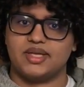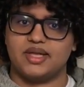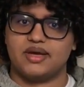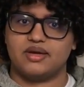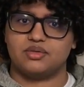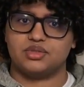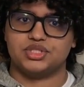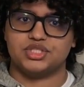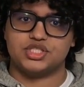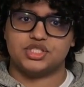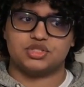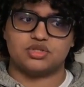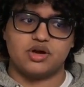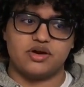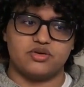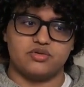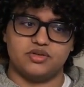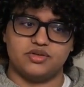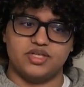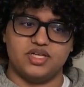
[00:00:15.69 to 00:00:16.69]
languages
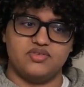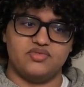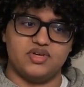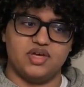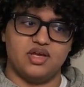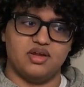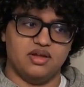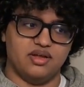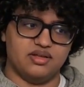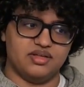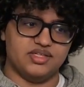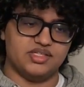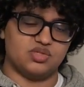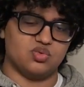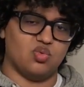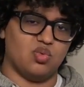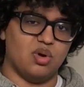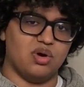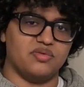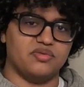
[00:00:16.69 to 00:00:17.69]
try to alleviate at least
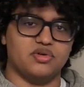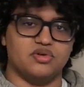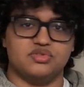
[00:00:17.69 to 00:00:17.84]
one of